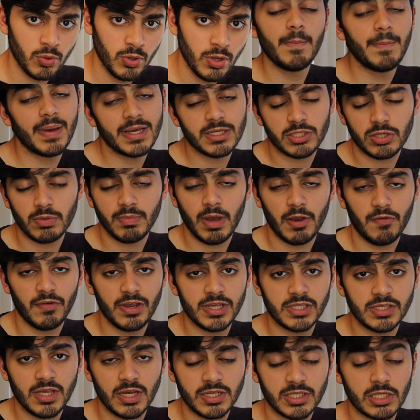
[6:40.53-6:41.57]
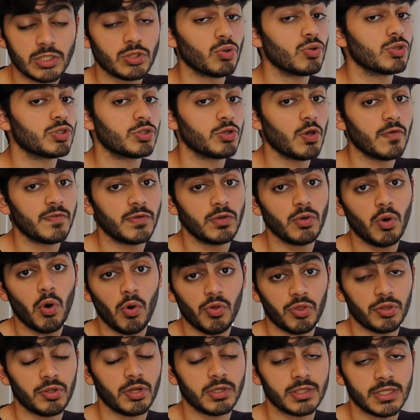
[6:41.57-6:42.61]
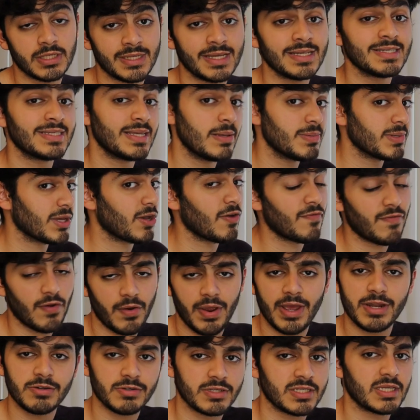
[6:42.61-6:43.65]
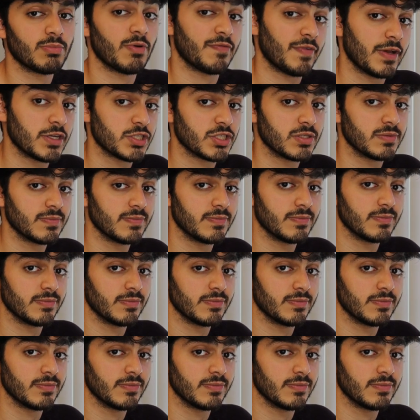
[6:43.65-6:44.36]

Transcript: but based on my research and talking to a few orthodontists, it seems like a very interesting profession.